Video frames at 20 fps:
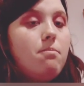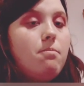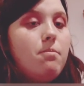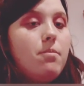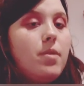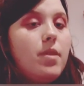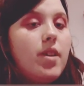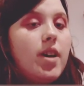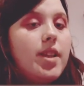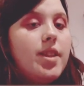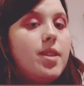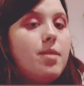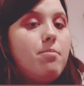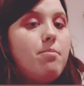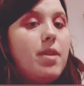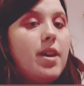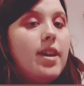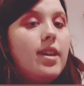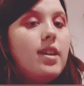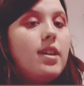You had the
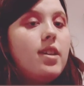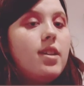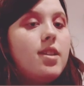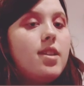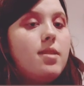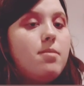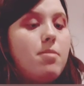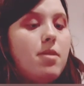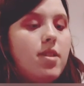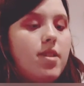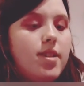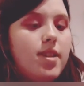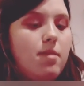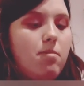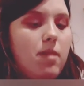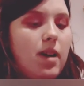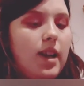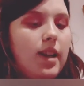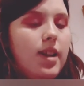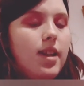big conspiracy
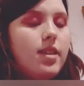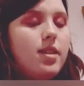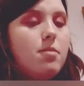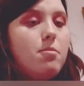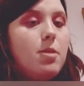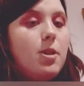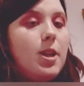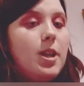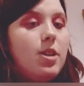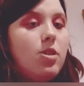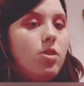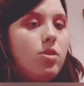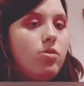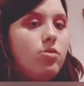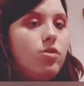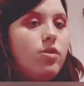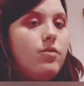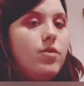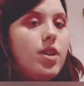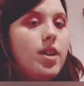palette, the mini
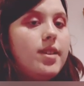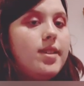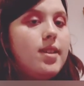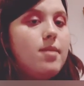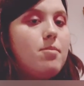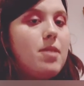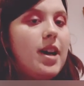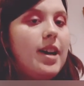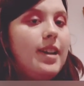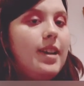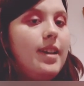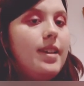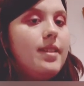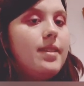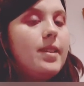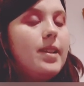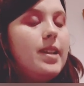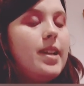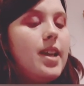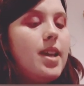controversy
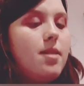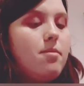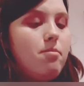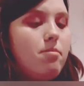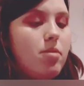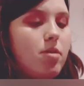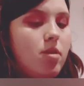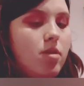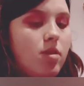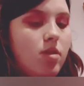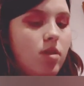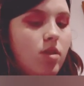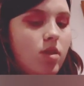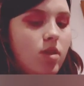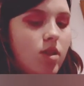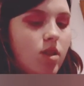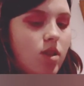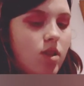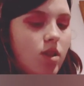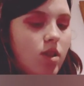palette, the lip
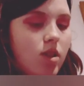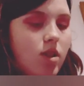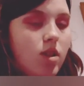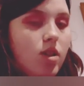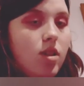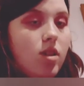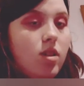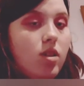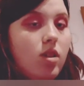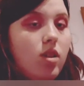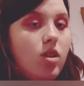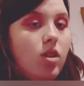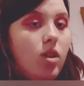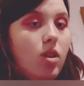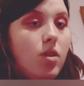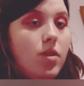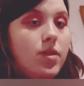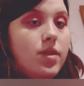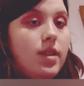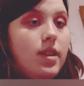
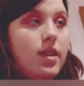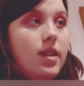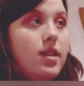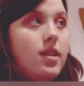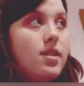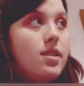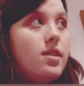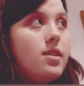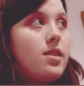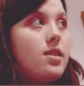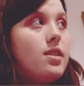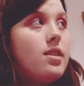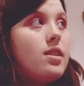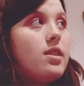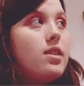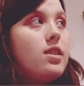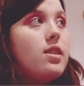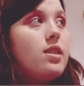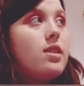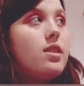glosses,
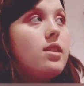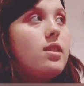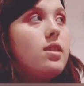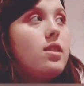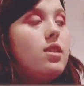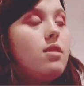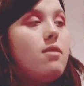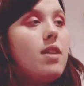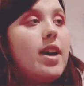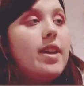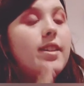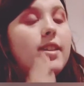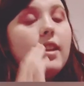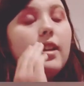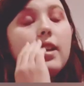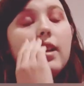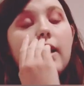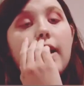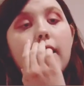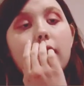you had the
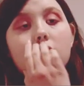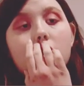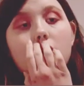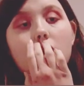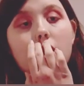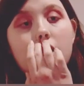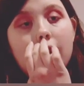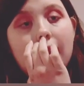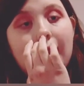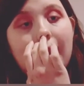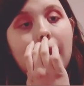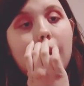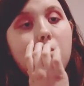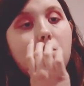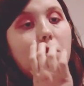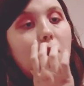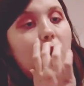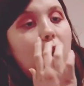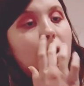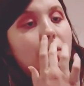clear gloss lip
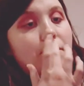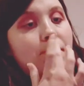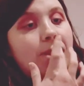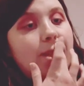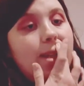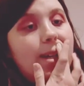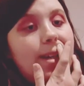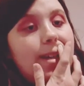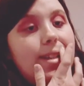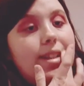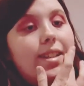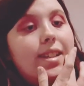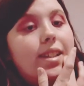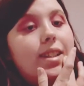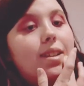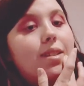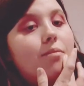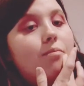balms and